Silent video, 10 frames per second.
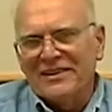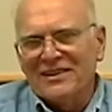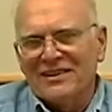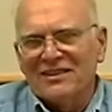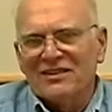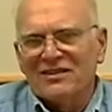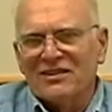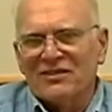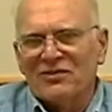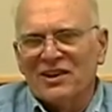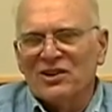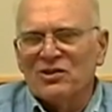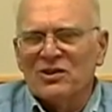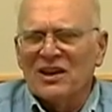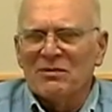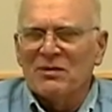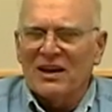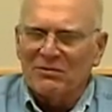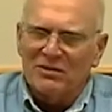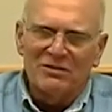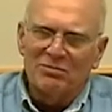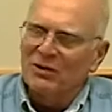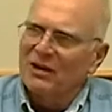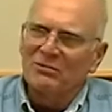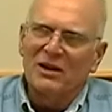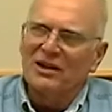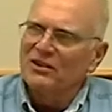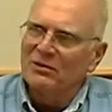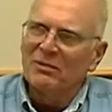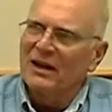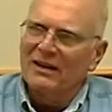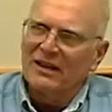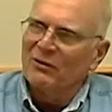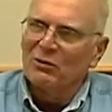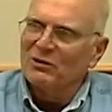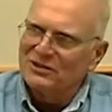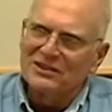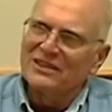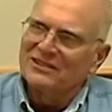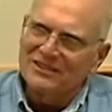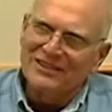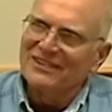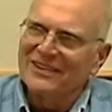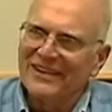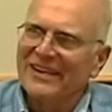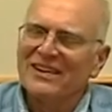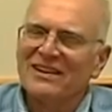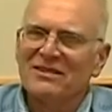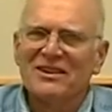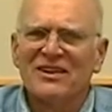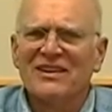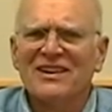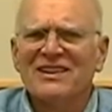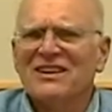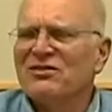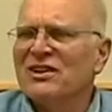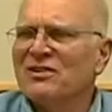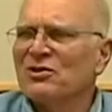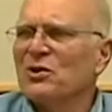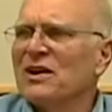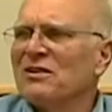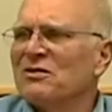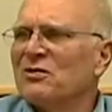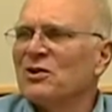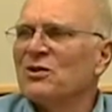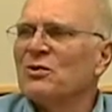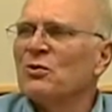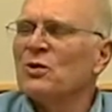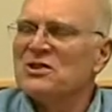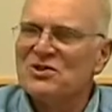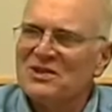you know, if they knew you came back with, well, I'm glad you're back, that war stinks, you know, and, you know, they didn't give you any credit for what you